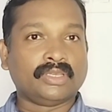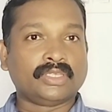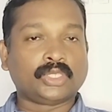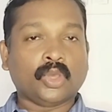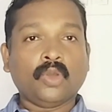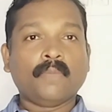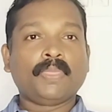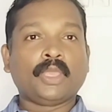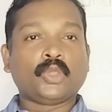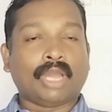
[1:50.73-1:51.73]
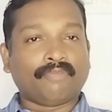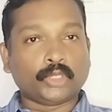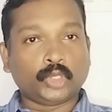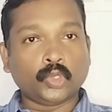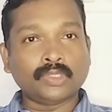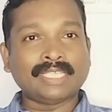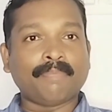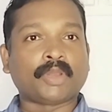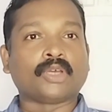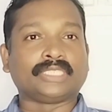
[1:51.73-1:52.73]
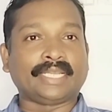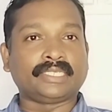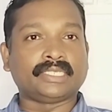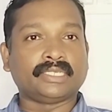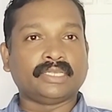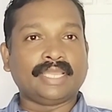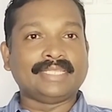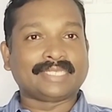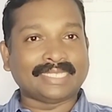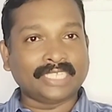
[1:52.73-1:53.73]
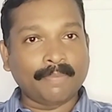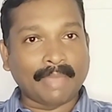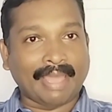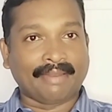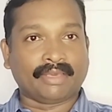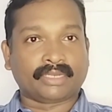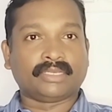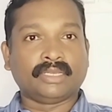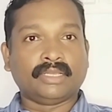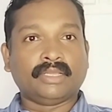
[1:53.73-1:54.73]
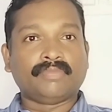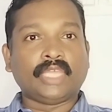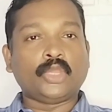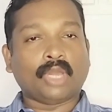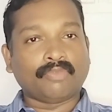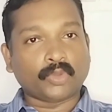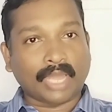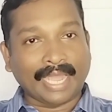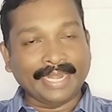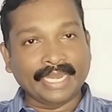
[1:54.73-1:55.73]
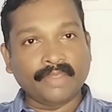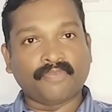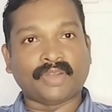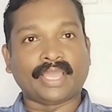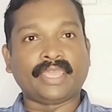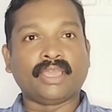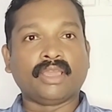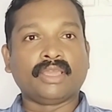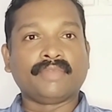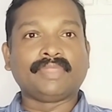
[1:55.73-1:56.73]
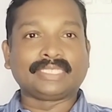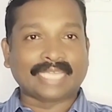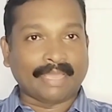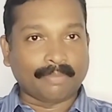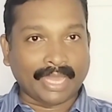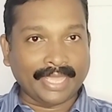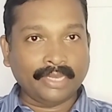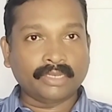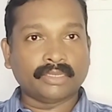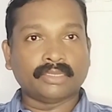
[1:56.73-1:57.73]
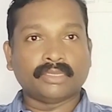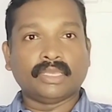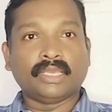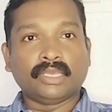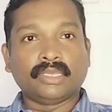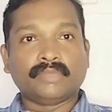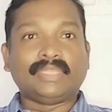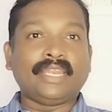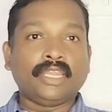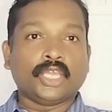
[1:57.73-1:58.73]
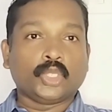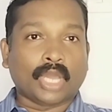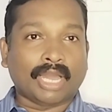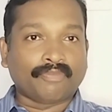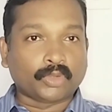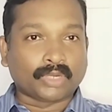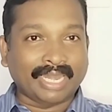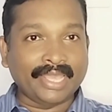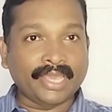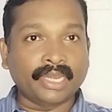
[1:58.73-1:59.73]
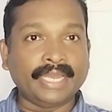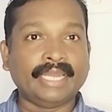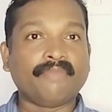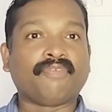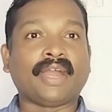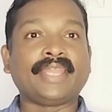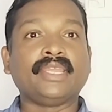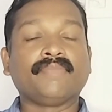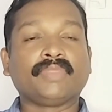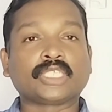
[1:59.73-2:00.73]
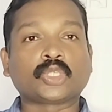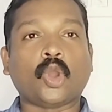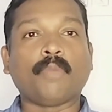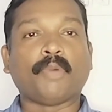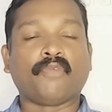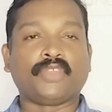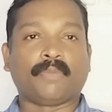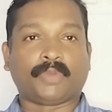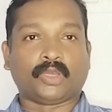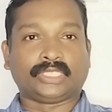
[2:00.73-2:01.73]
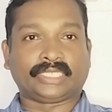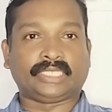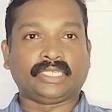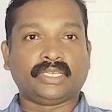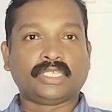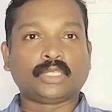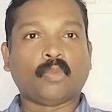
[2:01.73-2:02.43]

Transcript: So you have to choose a project in such a manner, then you have to identify the timeline. Then you have to clearly define the scope of your project. So